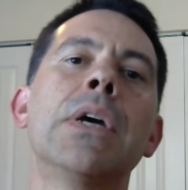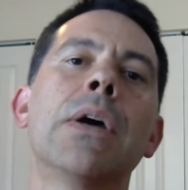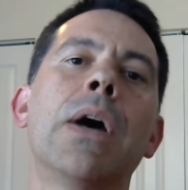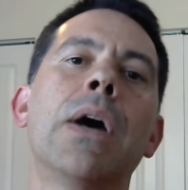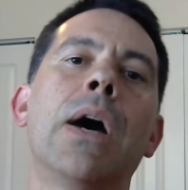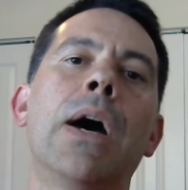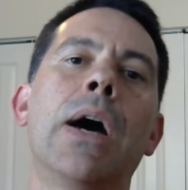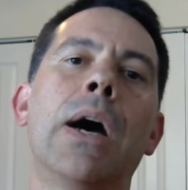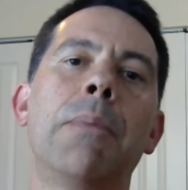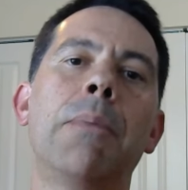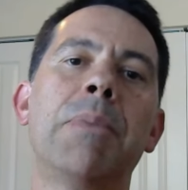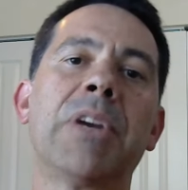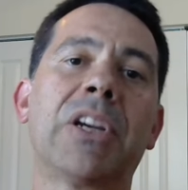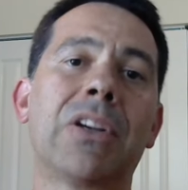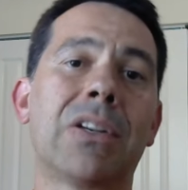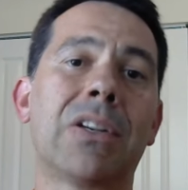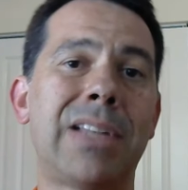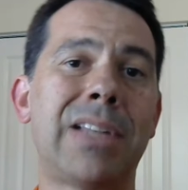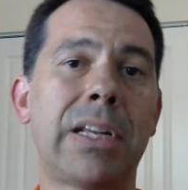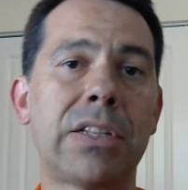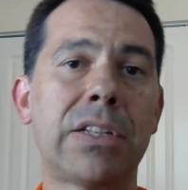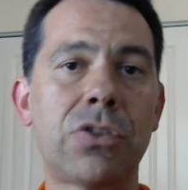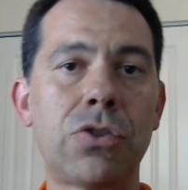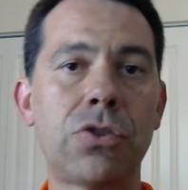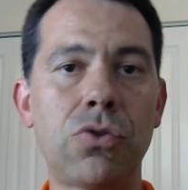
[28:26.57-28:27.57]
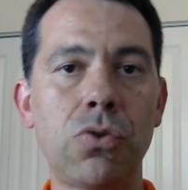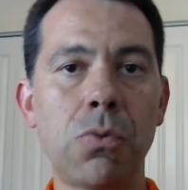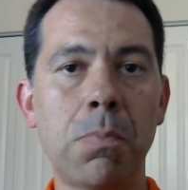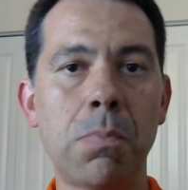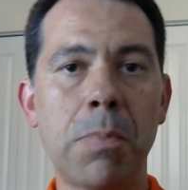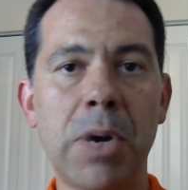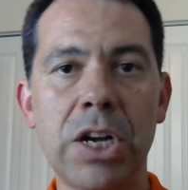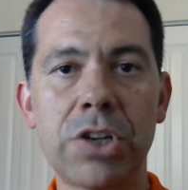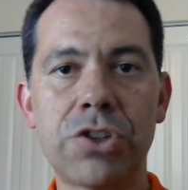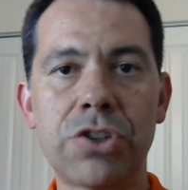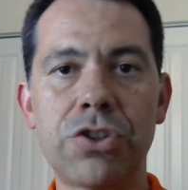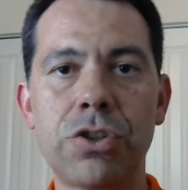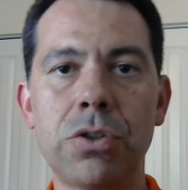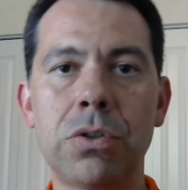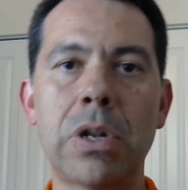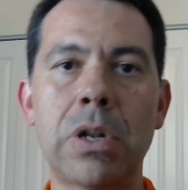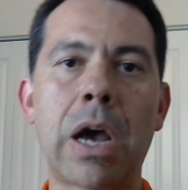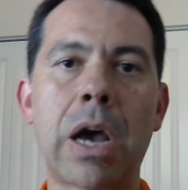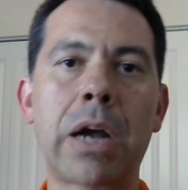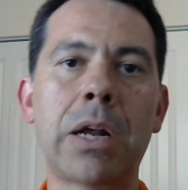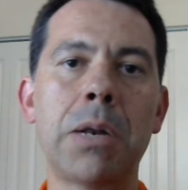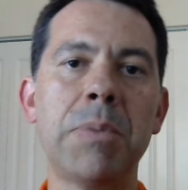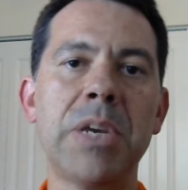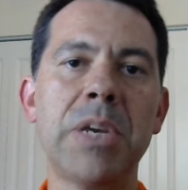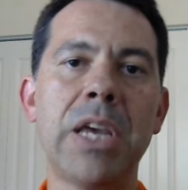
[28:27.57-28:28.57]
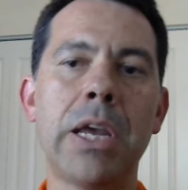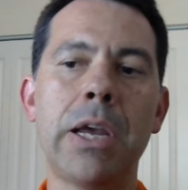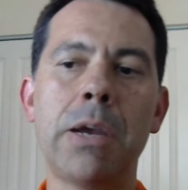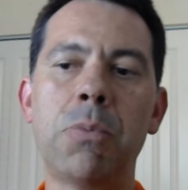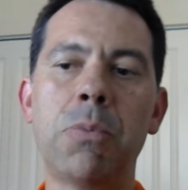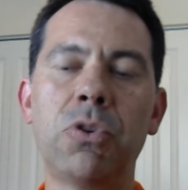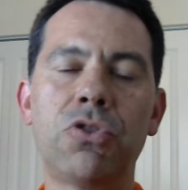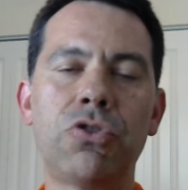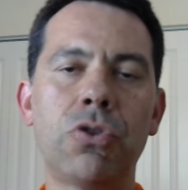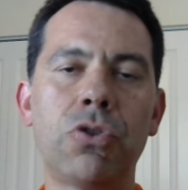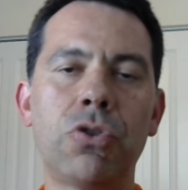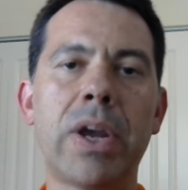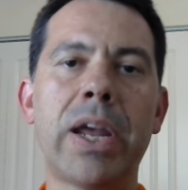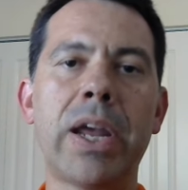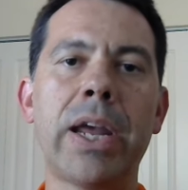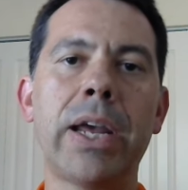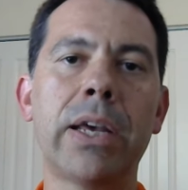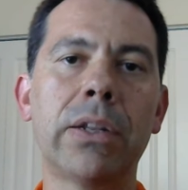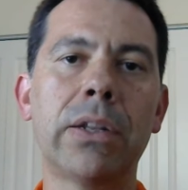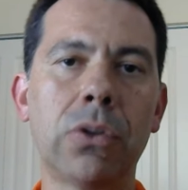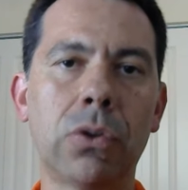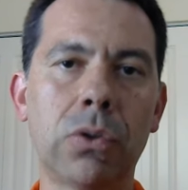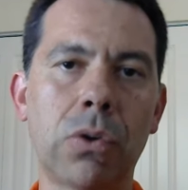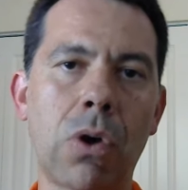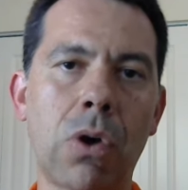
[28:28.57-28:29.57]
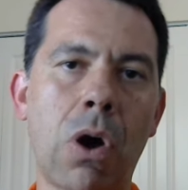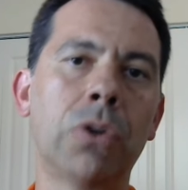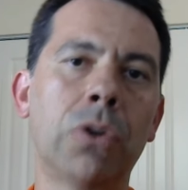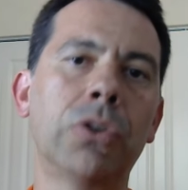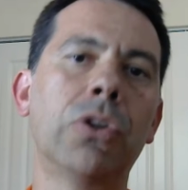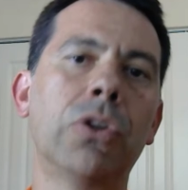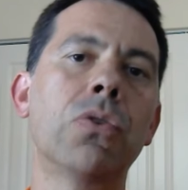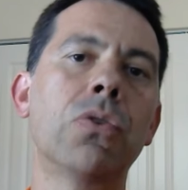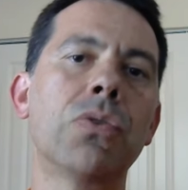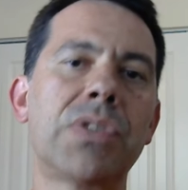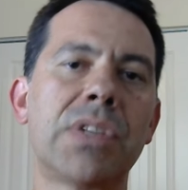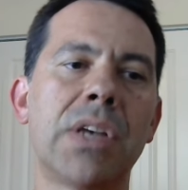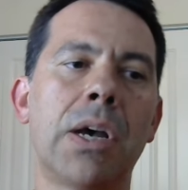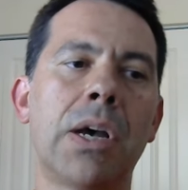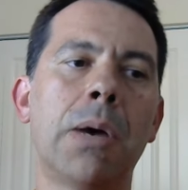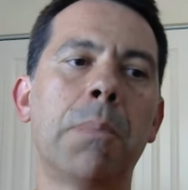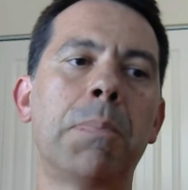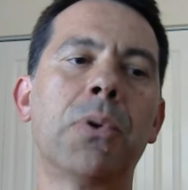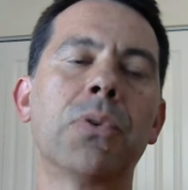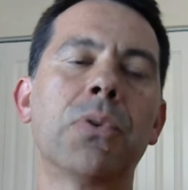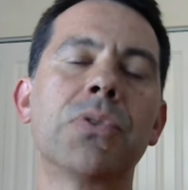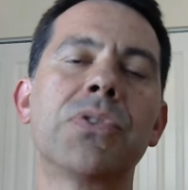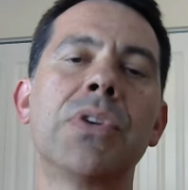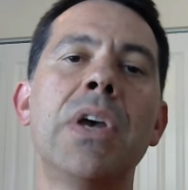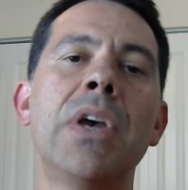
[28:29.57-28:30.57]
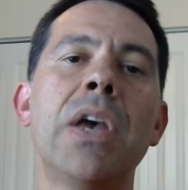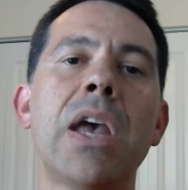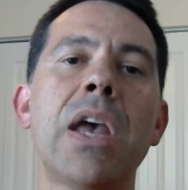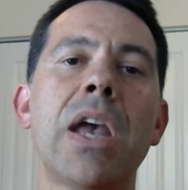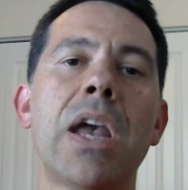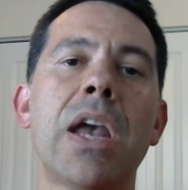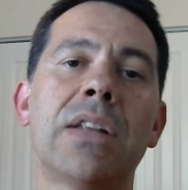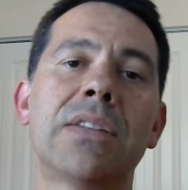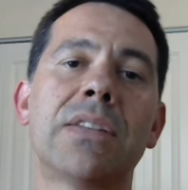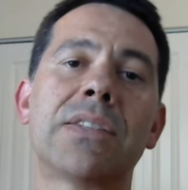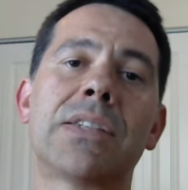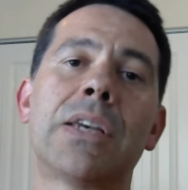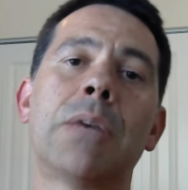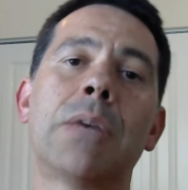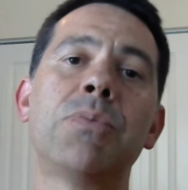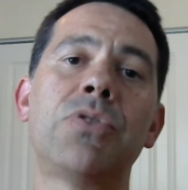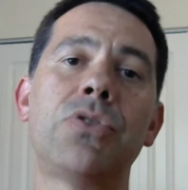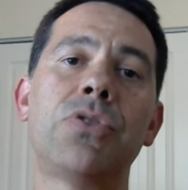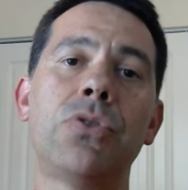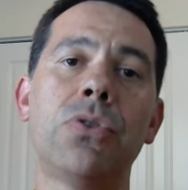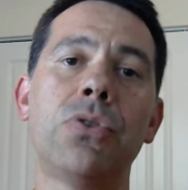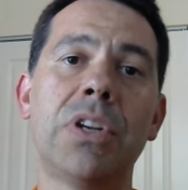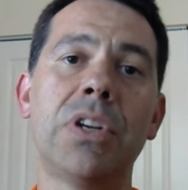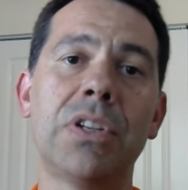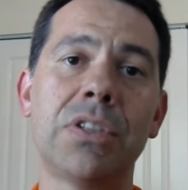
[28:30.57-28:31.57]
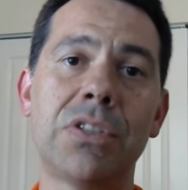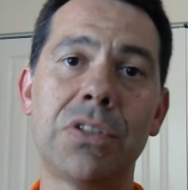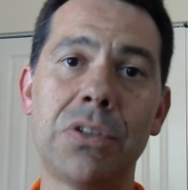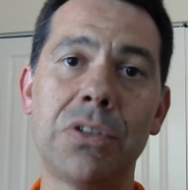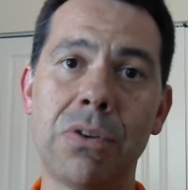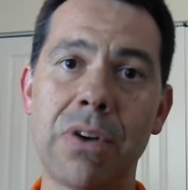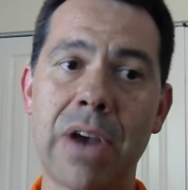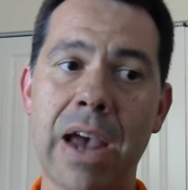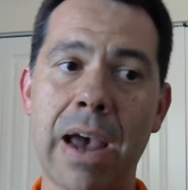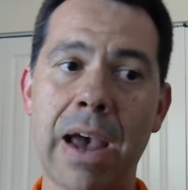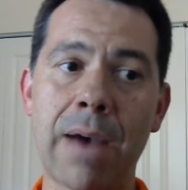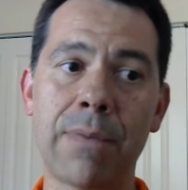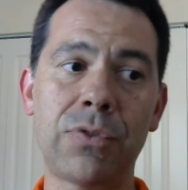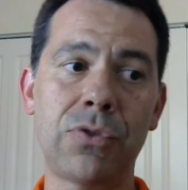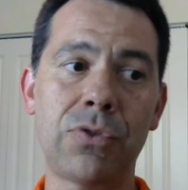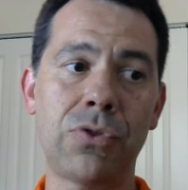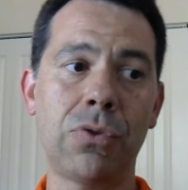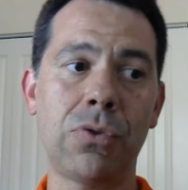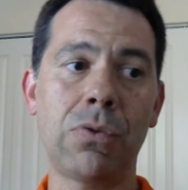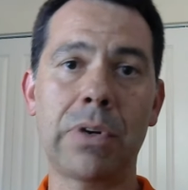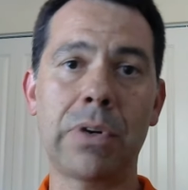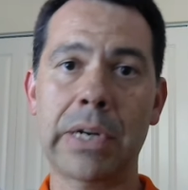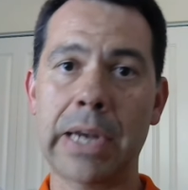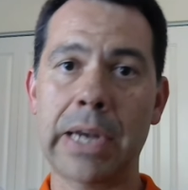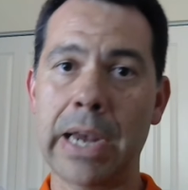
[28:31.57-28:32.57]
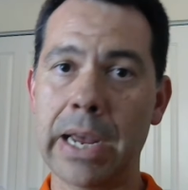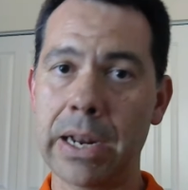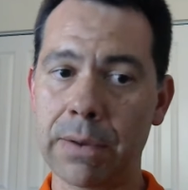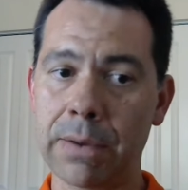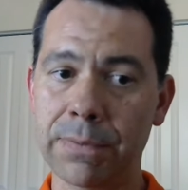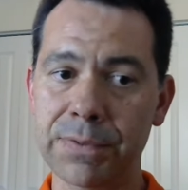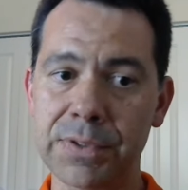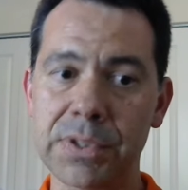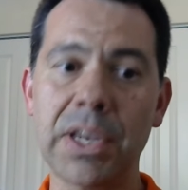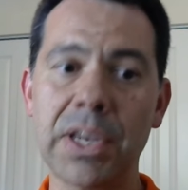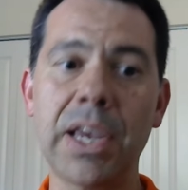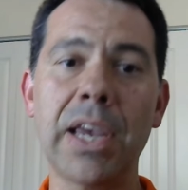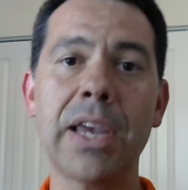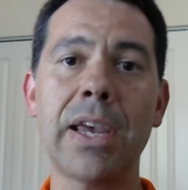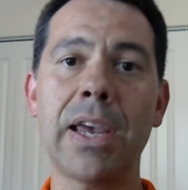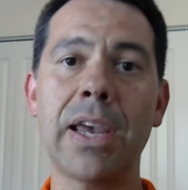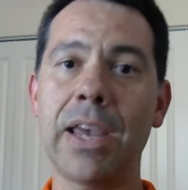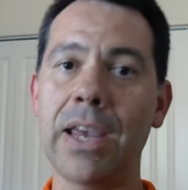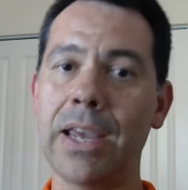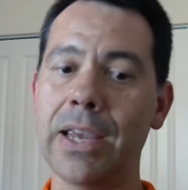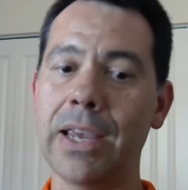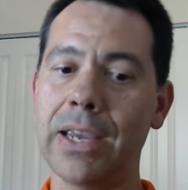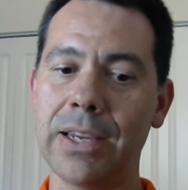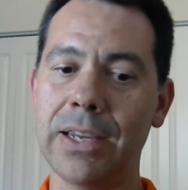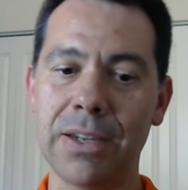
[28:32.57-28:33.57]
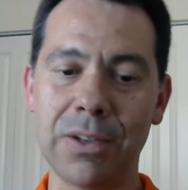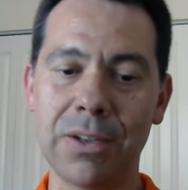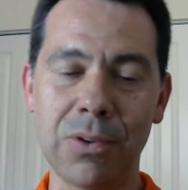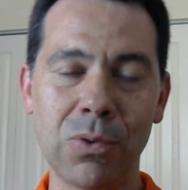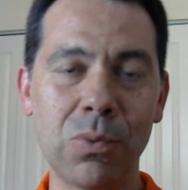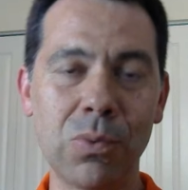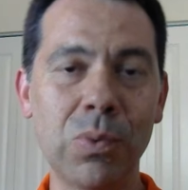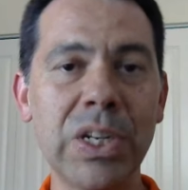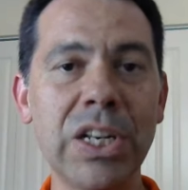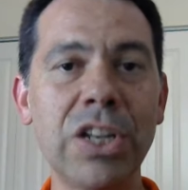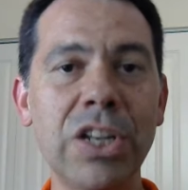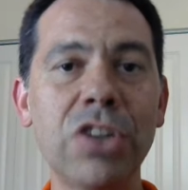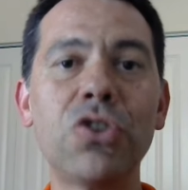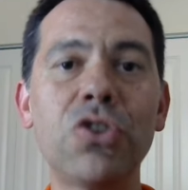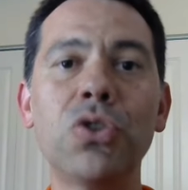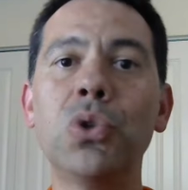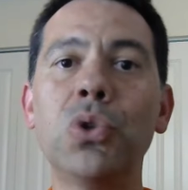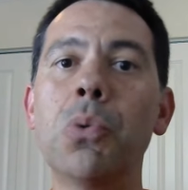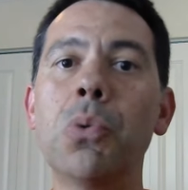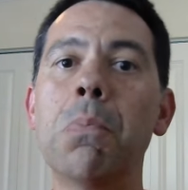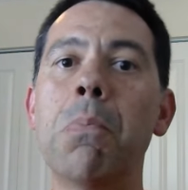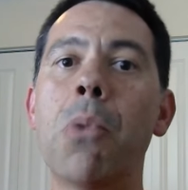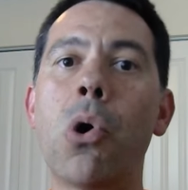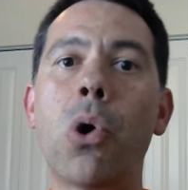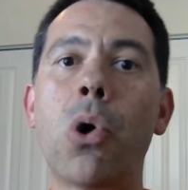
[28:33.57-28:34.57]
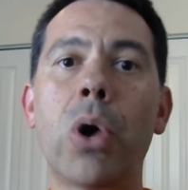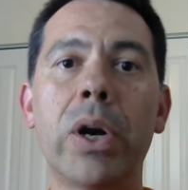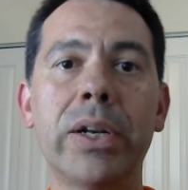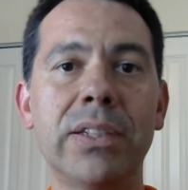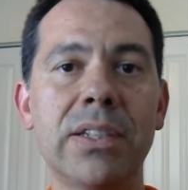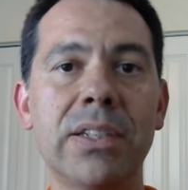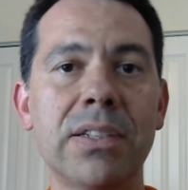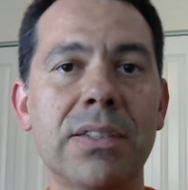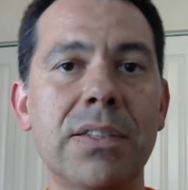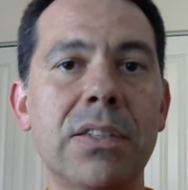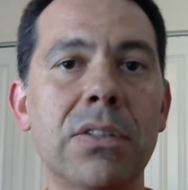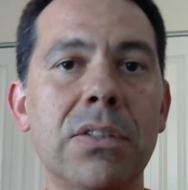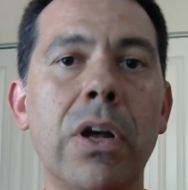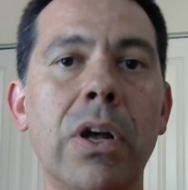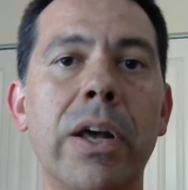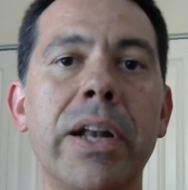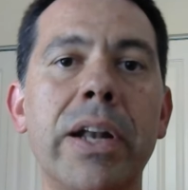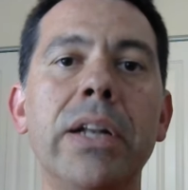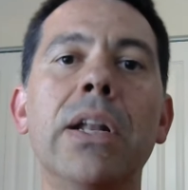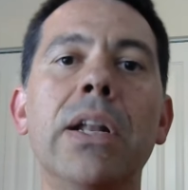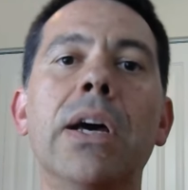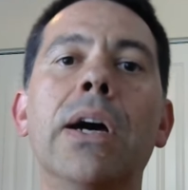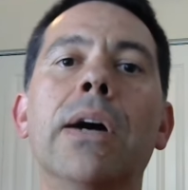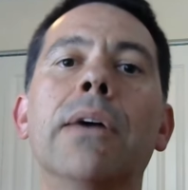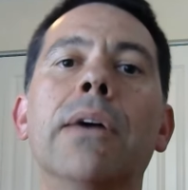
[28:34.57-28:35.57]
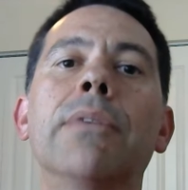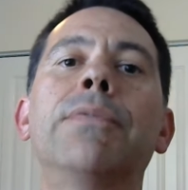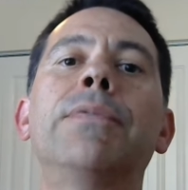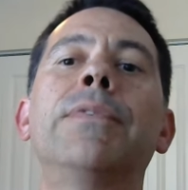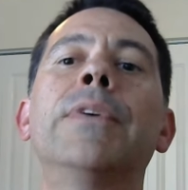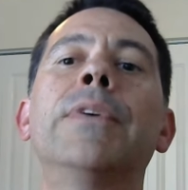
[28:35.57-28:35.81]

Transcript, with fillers: uh, because that's too much. You're not going to be able to handle all those samples. And some students, you have to kind of say, hey, we need to do more. This is not enough.